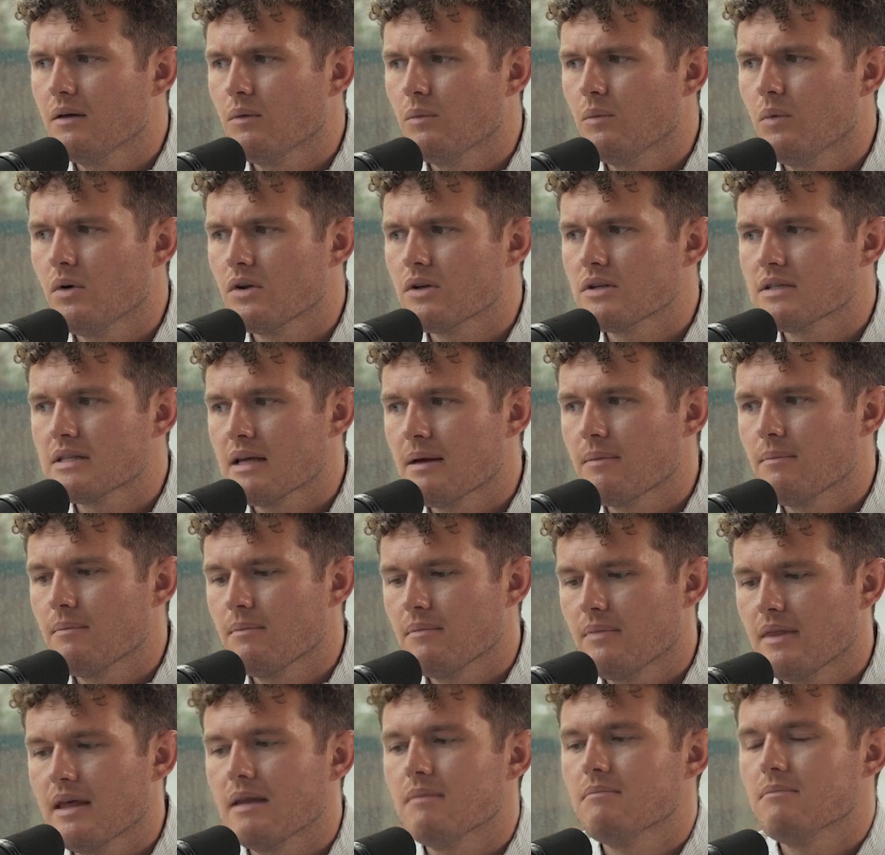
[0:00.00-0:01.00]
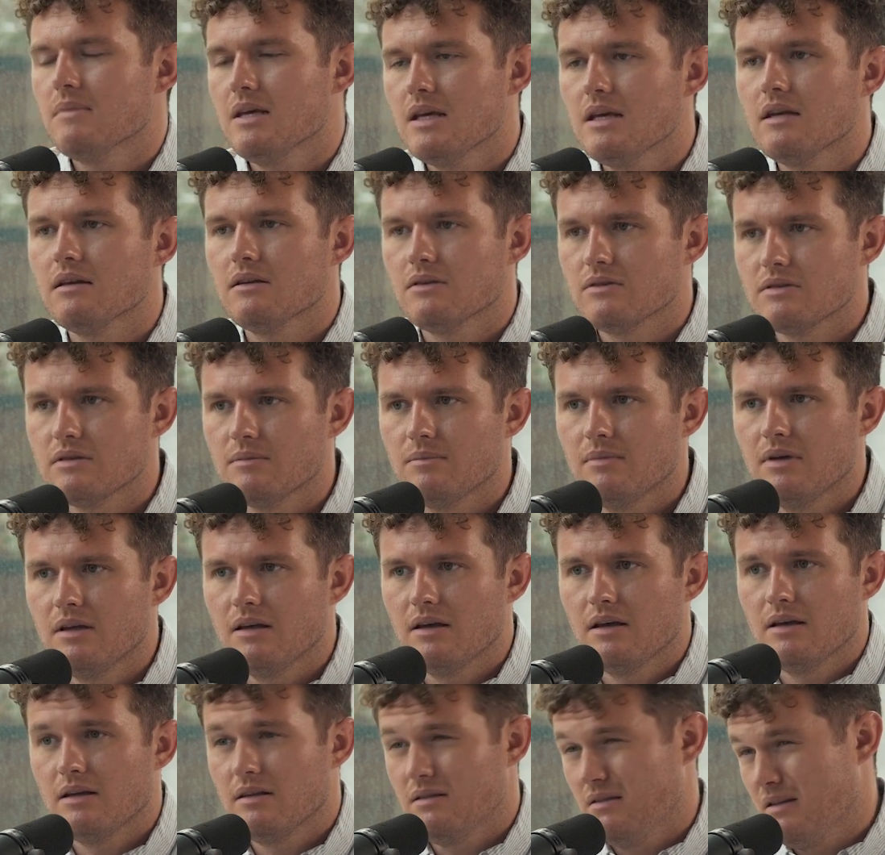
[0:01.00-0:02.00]
What does that then mean? Does it
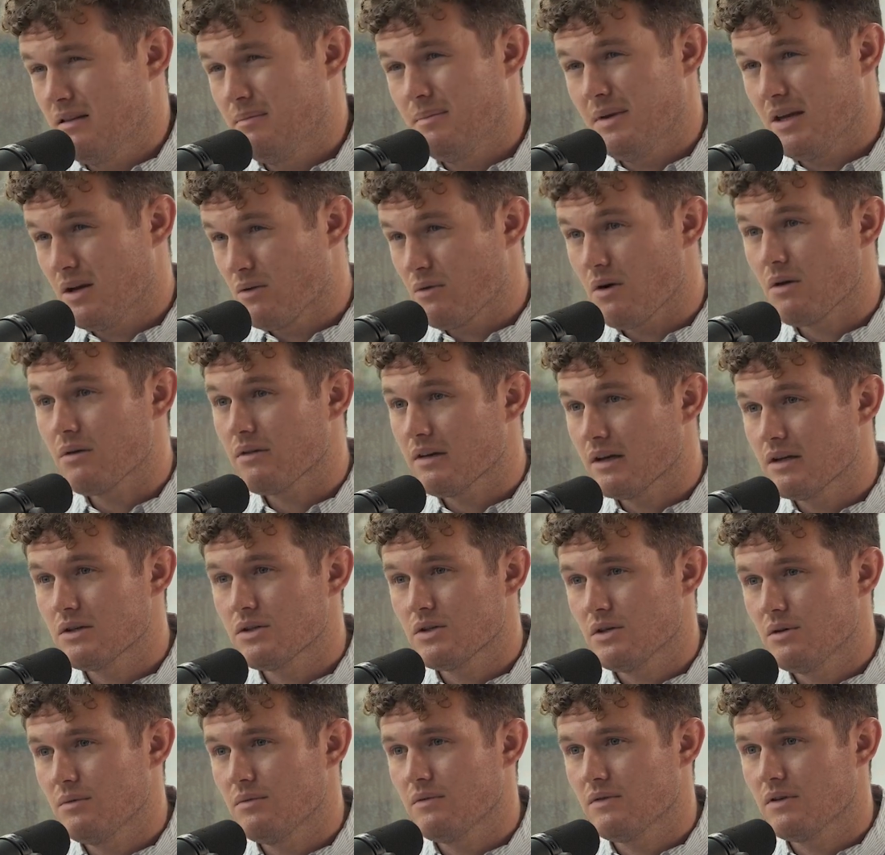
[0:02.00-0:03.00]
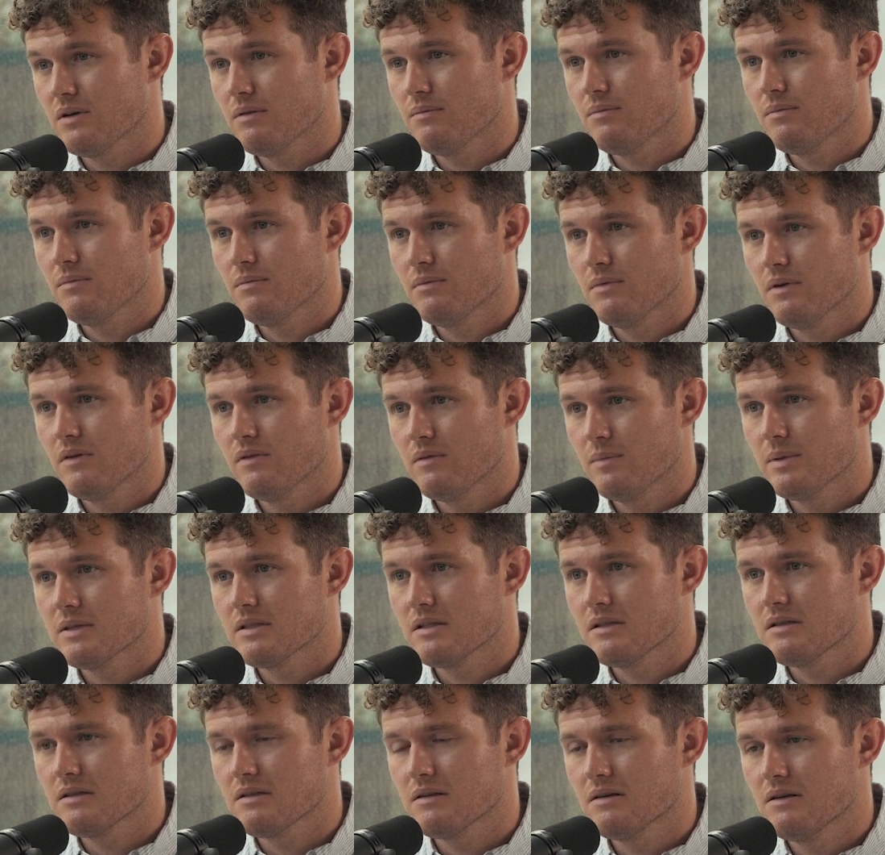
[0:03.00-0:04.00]
mean growth, I assume, of the
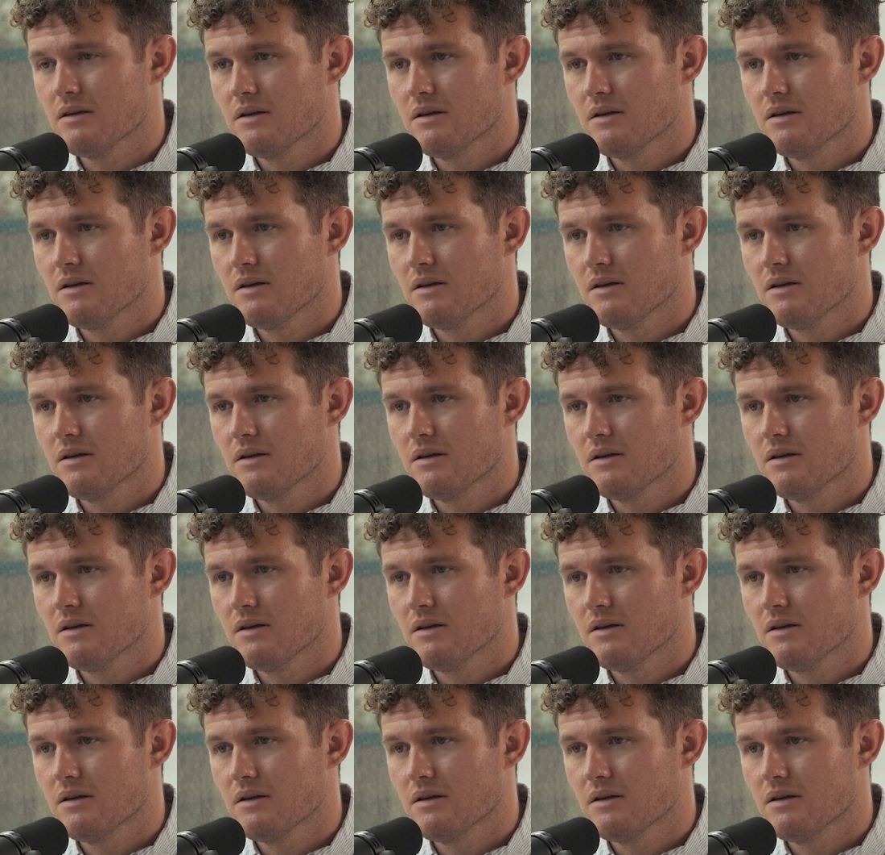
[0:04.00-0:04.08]
business?